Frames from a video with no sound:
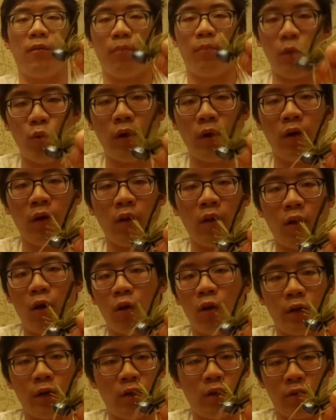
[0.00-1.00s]
a bluegill
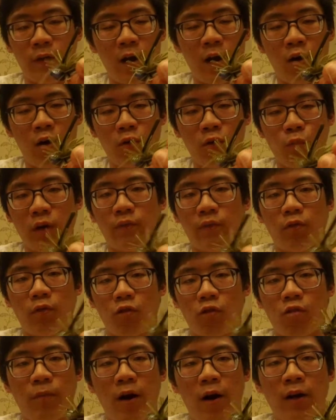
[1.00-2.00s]
all year round. Whenever
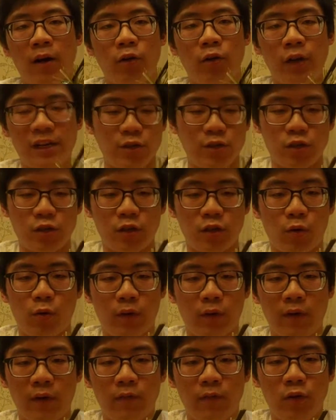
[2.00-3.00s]
they're spawning, you can just throw
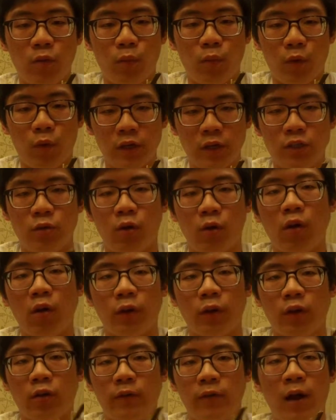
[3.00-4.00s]
whenever you want to
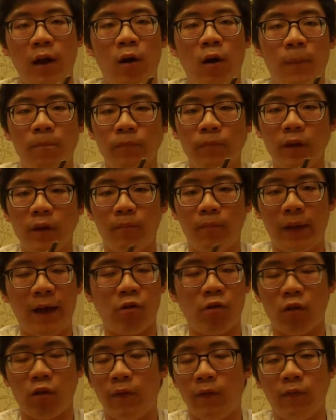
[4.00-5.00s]
all year round. But
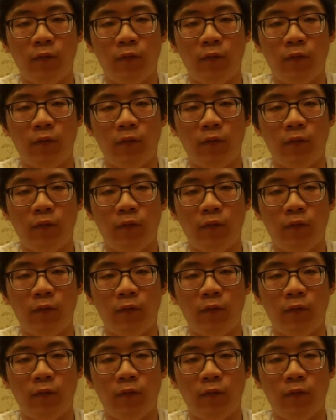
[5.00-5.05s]
I just